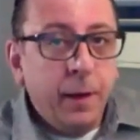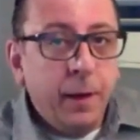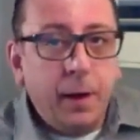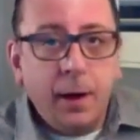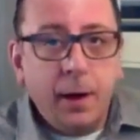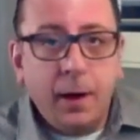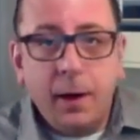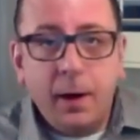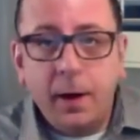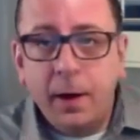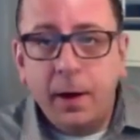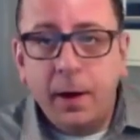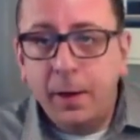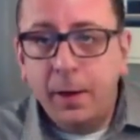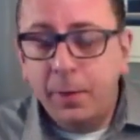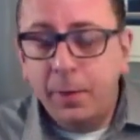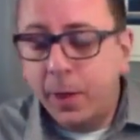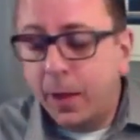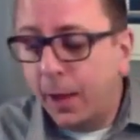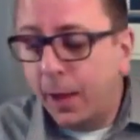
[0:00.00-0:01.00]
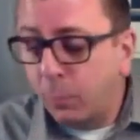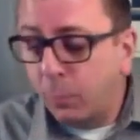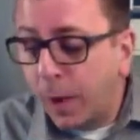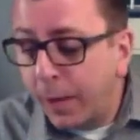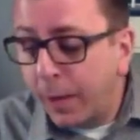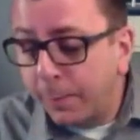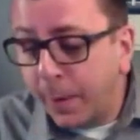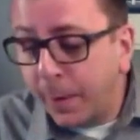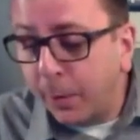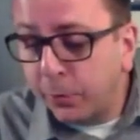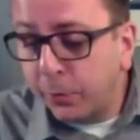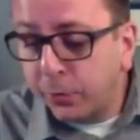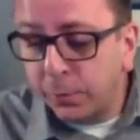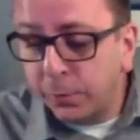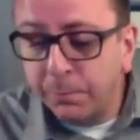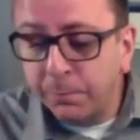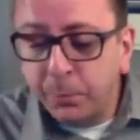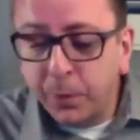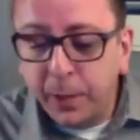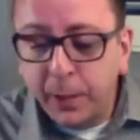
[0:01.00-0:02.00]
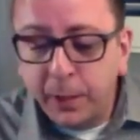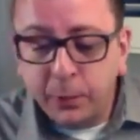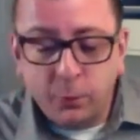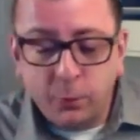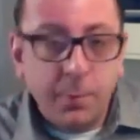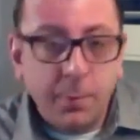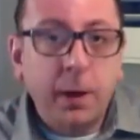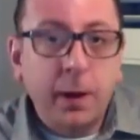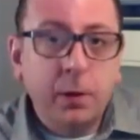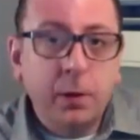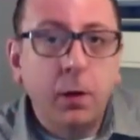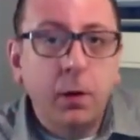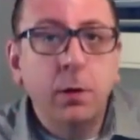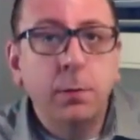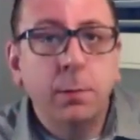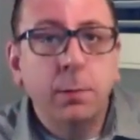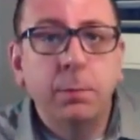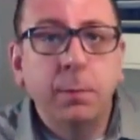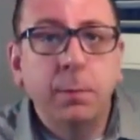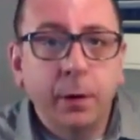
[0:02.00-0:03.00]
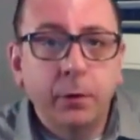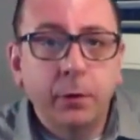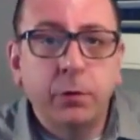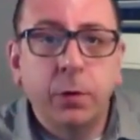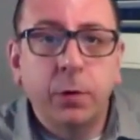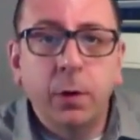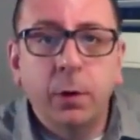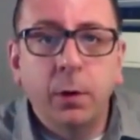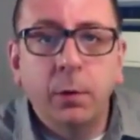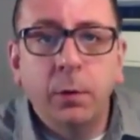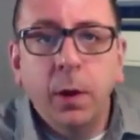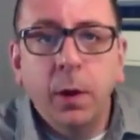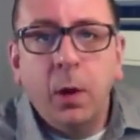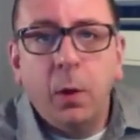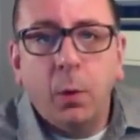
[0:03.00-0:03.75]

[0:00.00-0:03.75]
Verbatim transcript: and then I write about them either in my column in Metro,